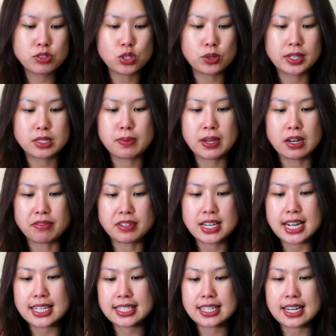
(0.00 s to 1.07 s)
So it's made of
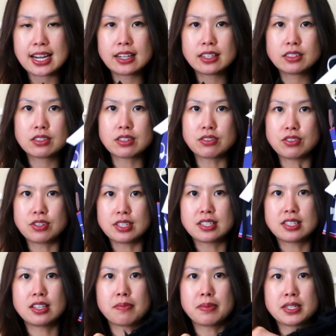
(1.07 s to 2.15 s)
textiles, as you can
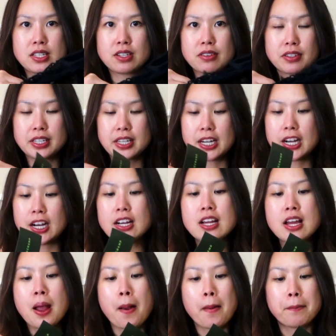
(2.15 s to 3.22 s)
see the material here,
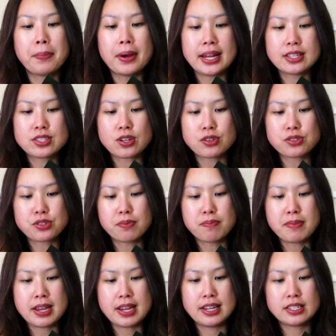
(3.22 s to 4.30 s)
but it's also
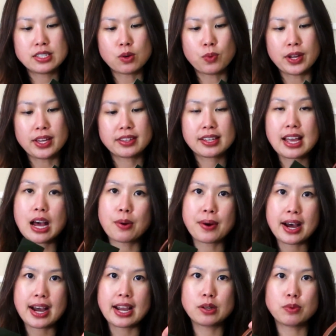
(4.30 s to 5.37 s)
made with
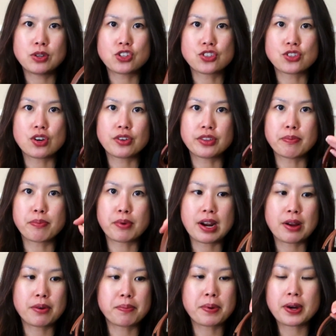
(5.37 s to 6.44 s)
cowhide, which is all the
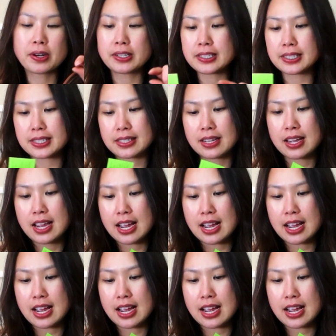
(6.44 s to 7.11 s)
brown parts.